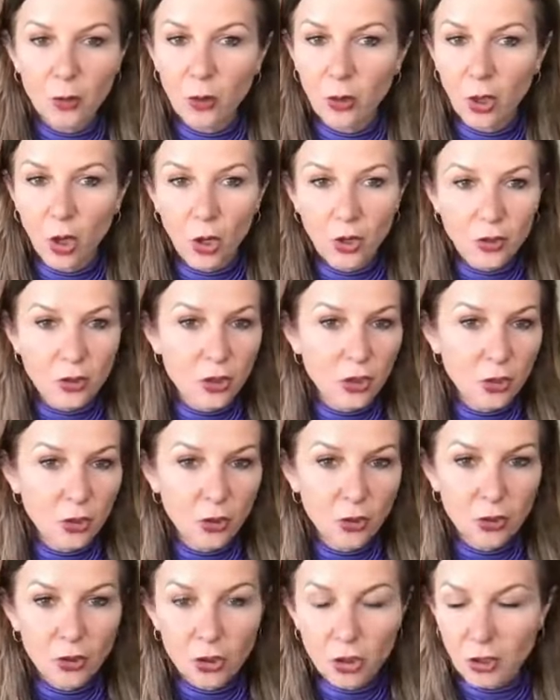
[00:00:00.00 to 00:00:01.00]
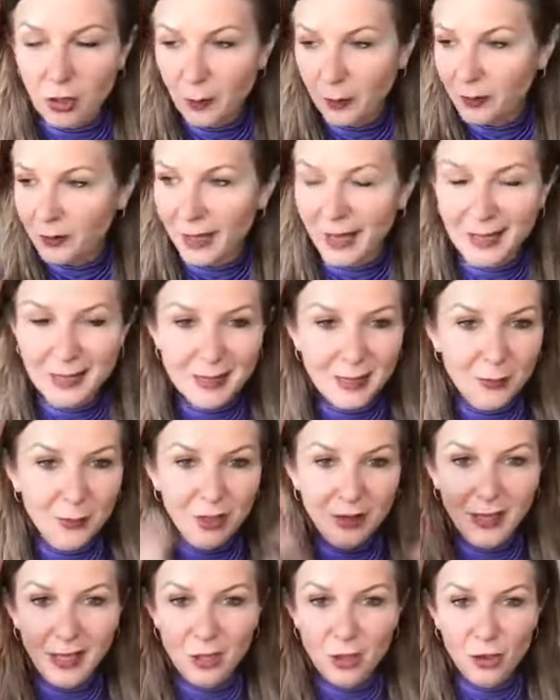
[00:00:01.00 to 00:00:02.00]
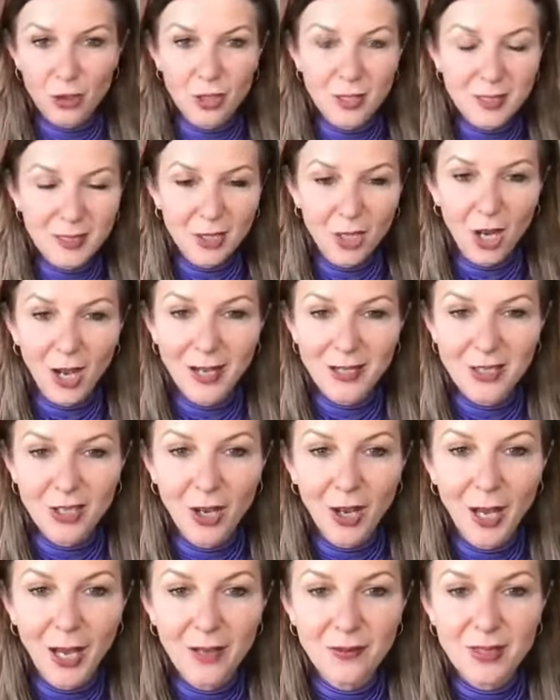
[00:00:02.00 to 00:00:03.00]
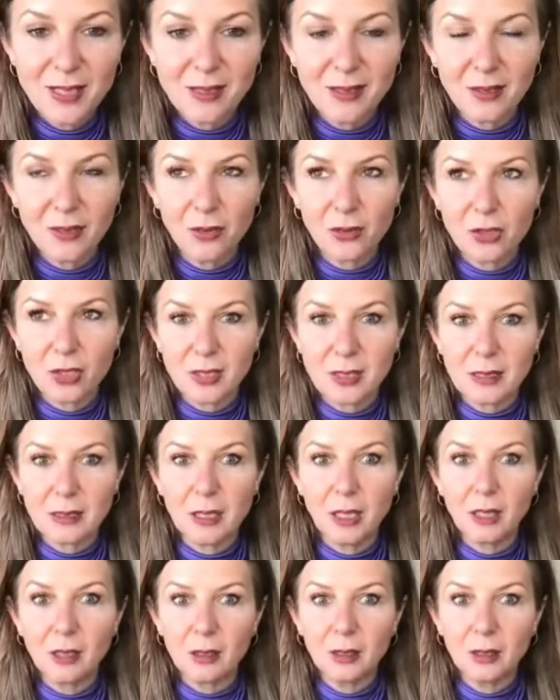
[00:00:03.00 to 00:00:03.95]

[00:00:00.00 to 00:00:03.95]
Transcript: go to the place where they do the skydives and you're just like,